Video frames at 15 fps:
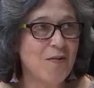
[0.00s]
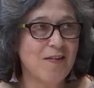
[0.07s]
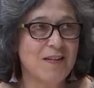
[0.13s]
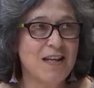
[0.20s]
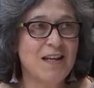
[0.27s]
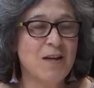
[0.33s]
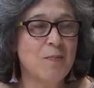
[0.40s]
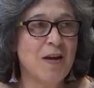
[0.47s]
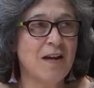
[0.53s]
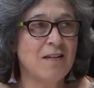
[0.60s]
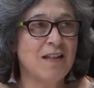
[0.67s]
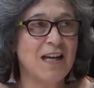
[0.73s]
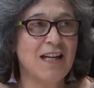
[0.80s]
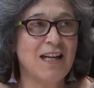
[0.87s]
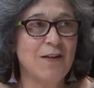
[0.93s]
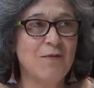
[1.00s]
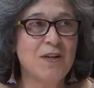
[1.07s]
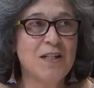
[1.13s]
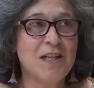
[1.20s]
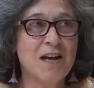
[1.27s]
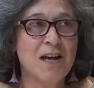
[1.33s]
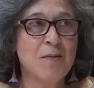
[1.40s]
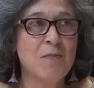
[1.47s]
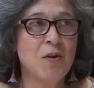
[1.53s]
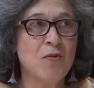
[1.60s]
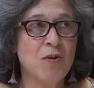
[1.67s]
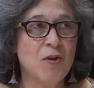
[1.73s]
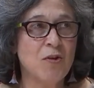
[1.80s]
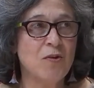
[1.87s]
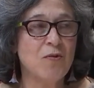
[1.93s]
think about that. Every time you
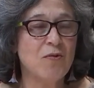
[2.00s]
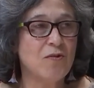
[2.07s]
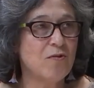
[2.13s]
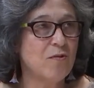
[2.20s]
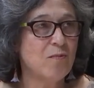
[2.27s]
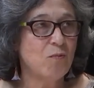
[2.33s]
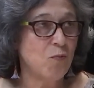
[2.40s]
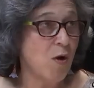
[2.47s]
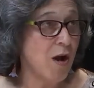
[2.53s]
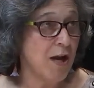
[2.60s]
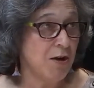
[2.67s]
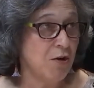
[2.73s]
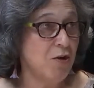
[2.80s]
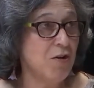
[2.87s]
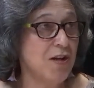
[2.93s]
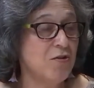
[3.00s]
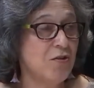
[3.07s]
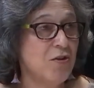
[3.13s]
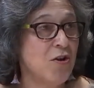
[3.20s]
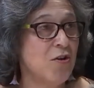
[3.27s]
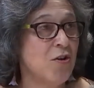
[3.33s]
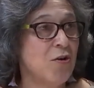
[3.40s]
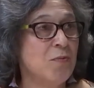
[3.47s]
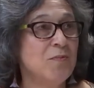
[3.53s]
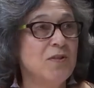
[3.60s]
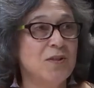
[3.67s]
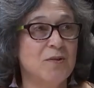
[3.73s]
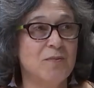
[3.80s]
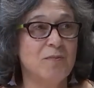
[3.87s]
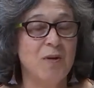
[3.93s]
use water in your home
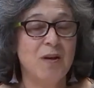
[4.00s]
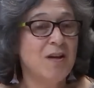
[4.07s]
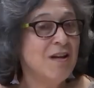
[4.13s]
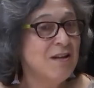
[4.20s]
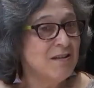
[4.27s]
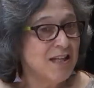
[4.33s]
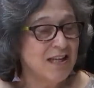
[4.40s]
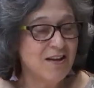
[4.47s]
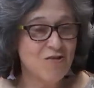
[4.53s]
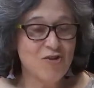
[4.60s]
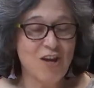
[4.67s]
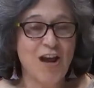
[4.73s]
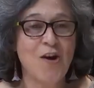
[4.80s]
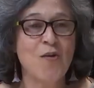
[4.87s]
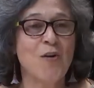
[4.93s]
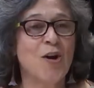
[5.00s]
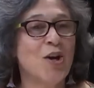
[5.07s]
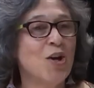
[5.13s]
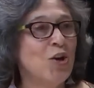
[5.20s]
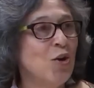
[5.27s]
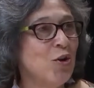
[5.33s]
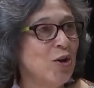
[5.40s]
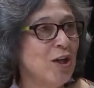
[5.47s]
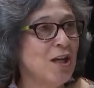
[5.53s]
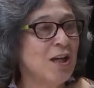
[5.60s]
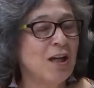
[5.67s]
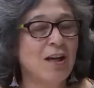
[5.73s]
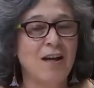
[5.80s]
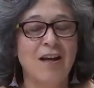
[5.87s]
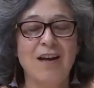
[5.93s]
to take a shower,
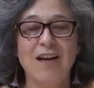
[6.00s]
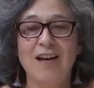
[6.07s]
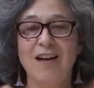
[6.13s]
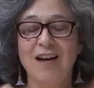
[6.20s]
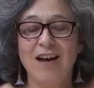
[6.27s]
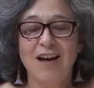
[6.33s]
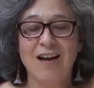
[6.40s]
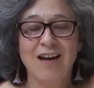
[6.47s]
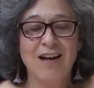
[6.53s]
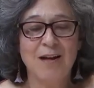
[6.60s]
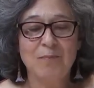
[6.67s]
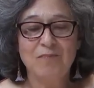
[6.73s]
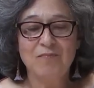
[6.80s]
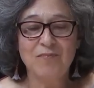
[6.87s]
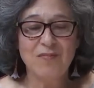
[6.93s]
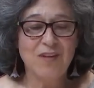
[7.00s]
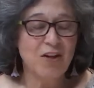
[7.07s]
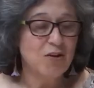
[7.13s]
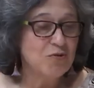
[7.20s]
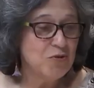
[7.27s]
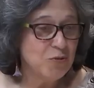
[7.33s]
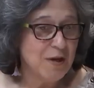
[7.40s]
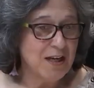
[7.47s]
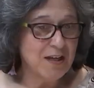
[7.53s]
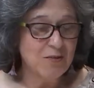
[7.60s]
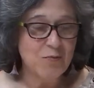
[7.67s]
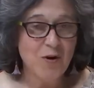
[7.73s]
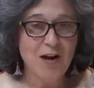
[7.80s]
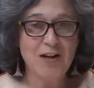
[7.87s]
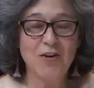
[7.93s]
cook, drink
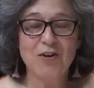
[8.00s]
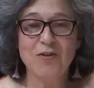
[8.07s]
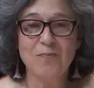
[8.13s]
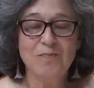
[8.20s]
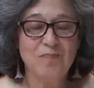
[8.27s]
water,